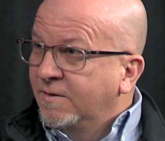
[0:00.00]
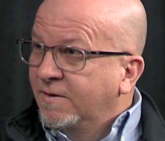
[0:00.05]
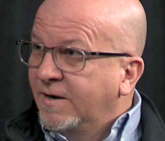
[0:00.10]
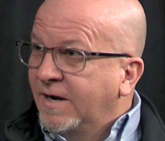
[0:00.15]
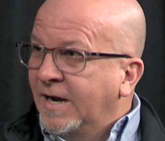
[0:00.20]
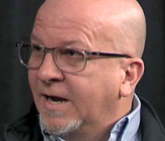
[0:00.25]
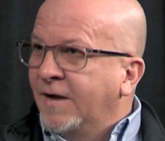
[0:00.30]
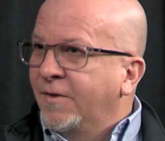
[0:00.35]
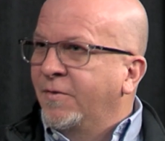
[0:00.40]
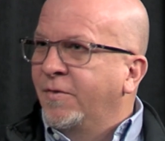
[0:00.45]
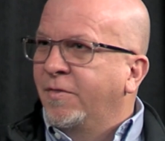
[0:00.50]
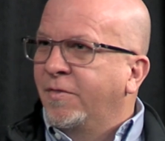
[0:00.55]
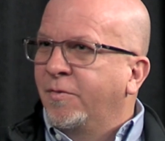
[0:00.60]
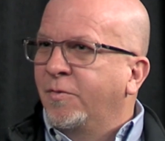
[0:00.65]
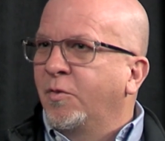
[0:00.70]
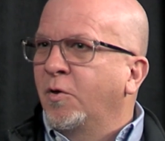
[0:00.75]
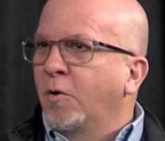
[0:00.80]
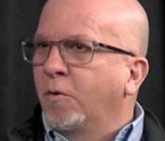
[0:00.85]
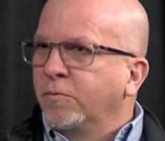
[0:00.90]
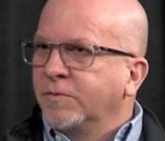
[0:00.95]
And
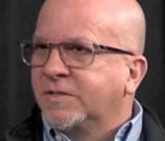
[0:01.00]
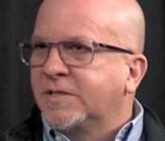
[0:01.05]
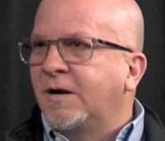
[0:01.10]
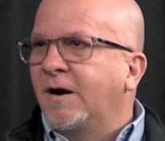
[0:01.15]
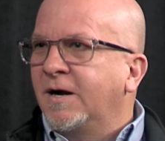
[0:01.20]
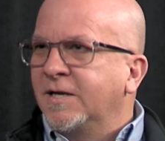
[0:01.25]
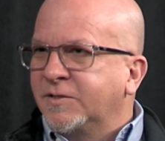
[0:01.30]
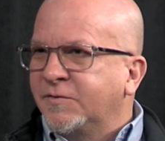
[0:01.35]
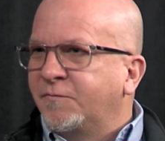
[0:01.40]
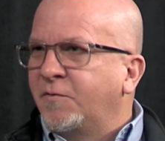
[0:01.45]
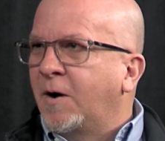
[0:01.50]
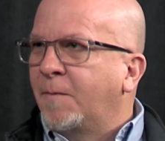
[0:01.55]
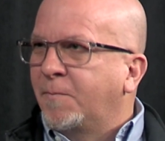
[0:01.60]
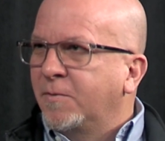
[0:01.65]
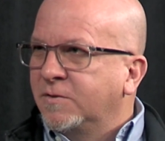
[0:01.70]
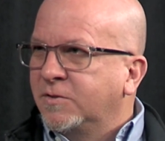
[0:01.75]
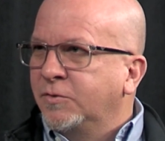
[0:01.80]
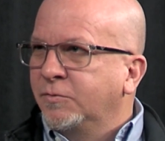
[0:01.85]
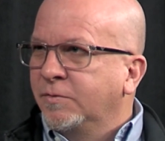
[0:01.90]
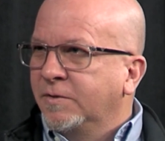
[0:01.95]
those kinds of
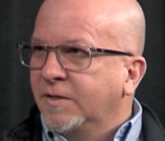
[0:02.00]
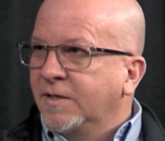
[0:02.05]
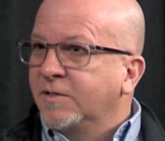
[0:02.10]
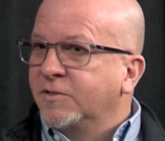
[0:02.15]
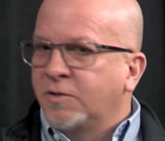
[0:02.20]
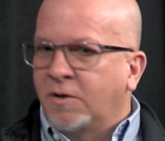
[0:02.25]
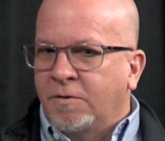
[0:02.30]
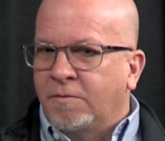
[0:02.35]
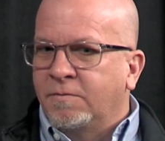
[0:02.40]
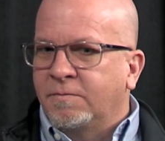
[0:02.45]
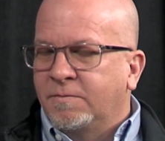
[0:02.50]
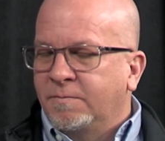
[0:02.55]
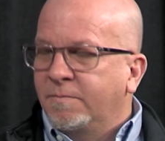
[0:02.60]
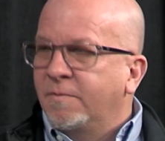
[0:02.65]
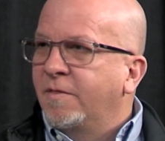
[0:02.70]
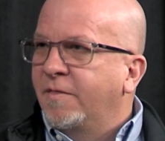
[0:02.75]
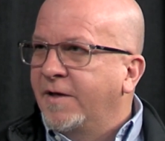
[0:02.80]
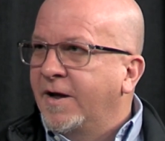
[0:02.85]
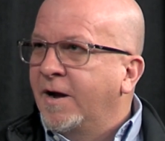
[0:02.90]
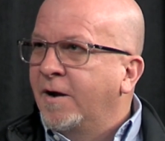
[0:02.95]
opportunities are
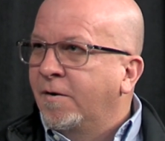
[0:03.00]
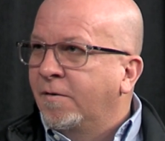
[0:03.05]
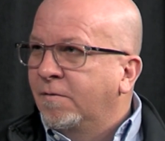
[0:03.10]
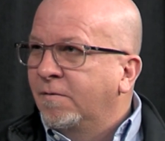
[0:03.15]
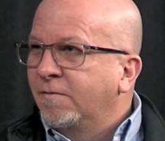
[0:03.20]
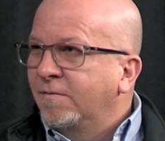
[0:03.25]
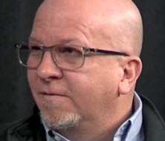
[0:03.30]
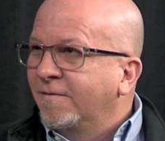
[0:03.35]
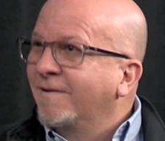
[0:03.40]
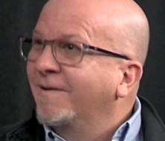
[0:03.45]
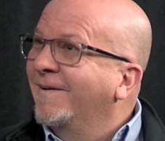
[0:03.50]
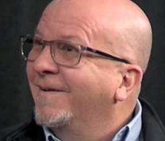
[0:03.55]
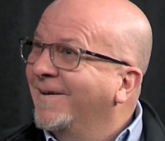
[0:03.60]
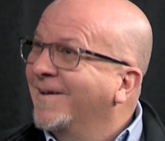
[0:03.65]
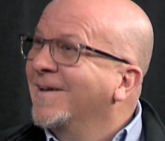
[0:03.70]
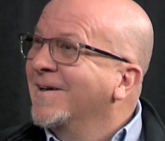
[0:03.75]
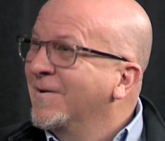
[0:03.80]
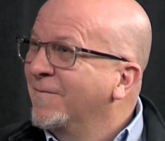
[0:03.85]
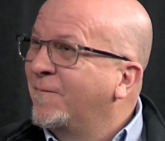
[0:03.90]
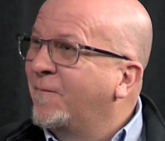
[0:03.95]
there
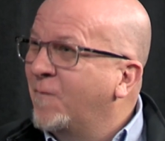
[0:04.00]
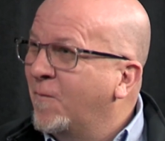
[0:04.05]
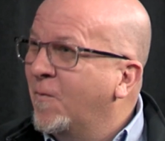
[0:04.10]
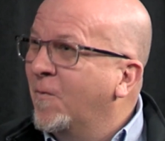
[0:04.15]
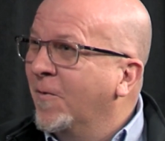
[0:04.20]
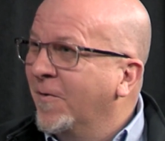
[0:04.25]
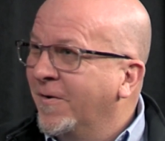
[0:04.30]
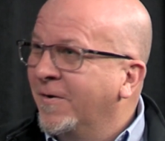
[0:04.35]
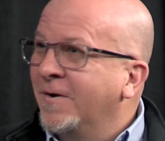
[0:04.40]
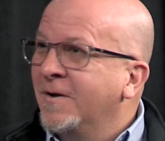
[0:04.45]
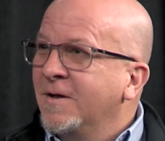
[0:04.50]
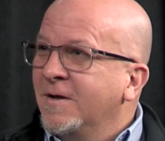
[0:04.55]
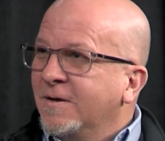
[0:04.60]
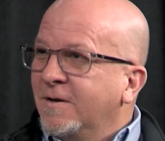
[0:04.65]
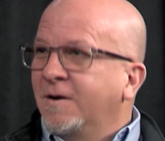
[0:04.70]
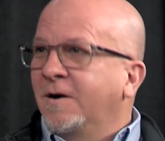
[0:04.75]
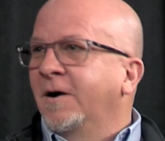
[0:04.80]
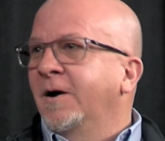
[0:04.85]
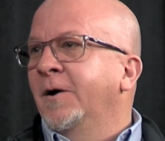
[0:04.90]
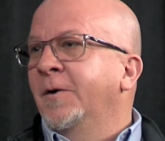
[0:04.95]
for
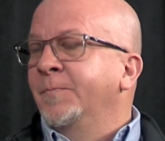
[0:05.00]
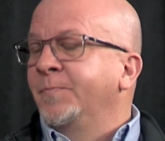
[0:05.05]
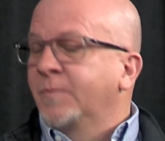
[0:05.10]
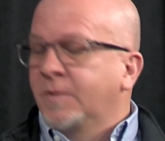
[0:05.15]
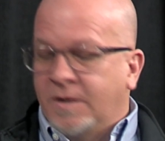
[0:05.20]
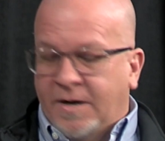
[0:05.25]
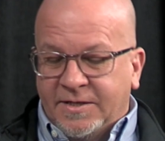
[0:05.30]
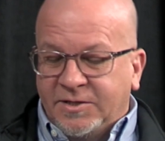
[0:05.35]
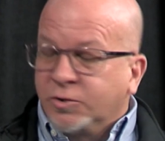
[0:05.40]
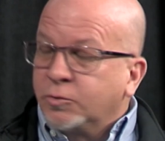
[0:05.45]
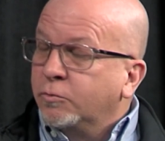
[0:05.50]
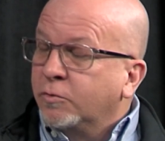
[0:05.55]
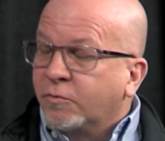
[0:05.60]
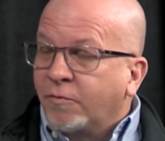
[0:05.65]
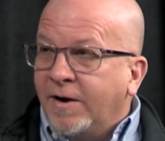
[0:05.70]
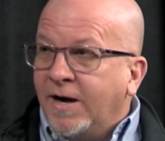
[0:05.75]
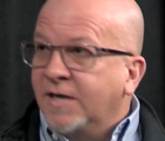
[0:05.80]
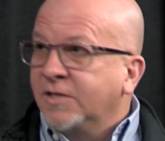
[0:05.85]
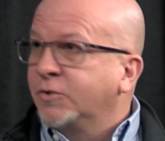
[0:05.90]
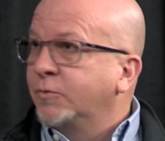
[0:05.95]
high school
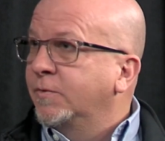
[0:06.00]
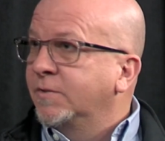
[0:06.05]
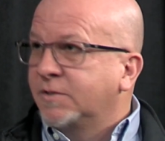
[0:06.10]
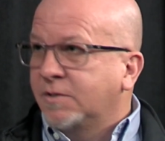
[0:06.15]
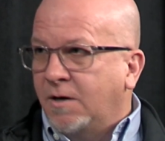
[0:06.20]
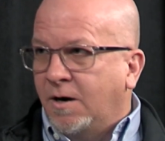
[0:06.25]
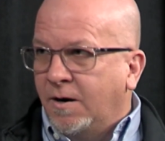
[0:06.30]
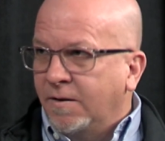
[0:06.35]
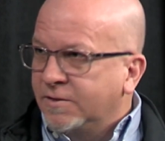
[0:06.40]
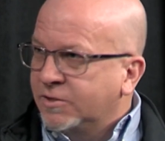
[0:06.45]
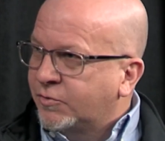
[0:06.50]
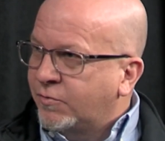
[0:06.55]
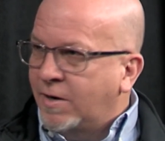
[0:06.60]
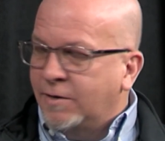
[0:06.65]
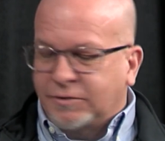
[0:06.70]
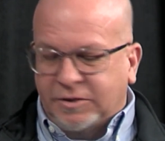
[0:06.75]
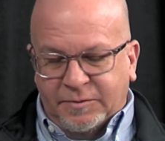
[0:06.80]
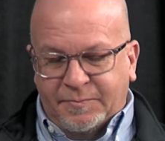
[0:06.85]
graduates, college graduates,